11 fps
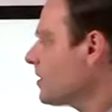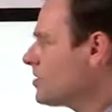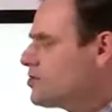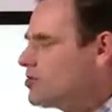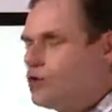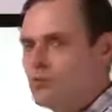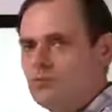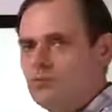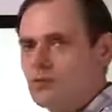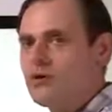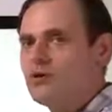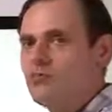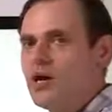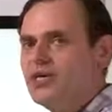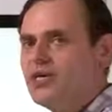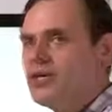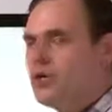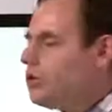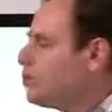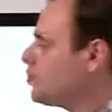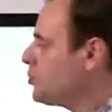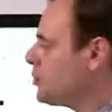So, quick reminder,
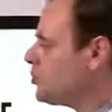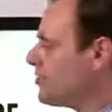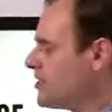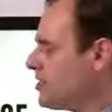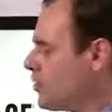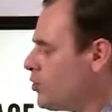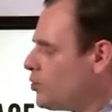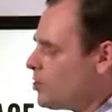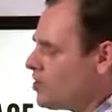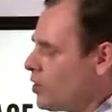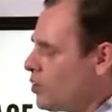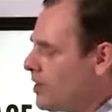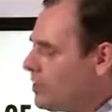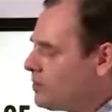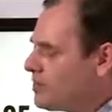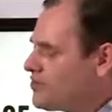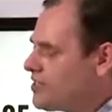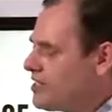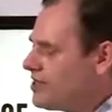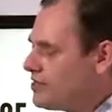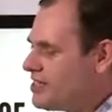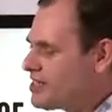what do we already know? Well, we've
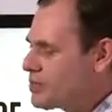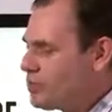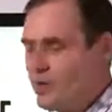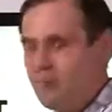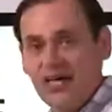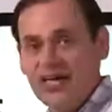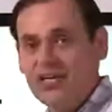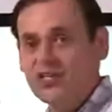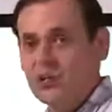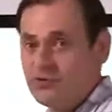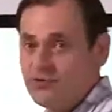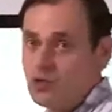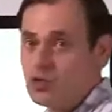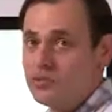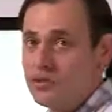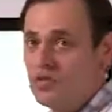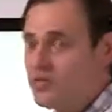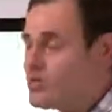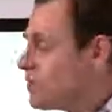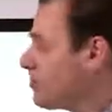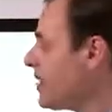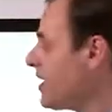seen this web page and we've talked about this
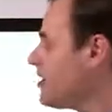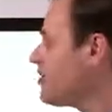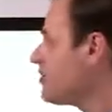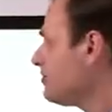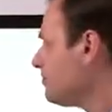web page.